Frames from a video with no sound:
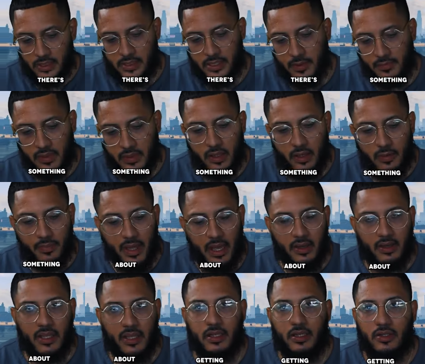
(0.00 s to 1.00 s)
There's something
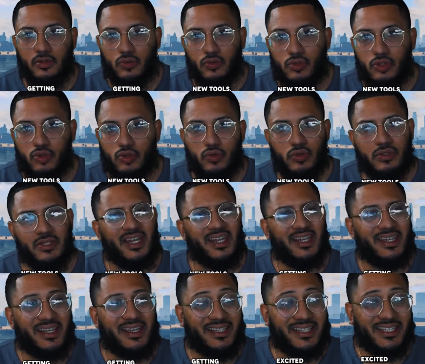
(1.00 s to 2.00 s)
about getting new tools,
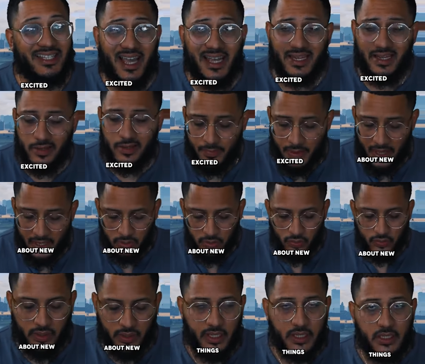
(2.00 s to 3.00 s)
getting excited about
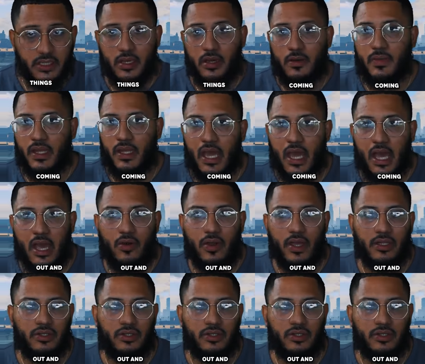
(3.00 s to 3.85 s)
new things coming out,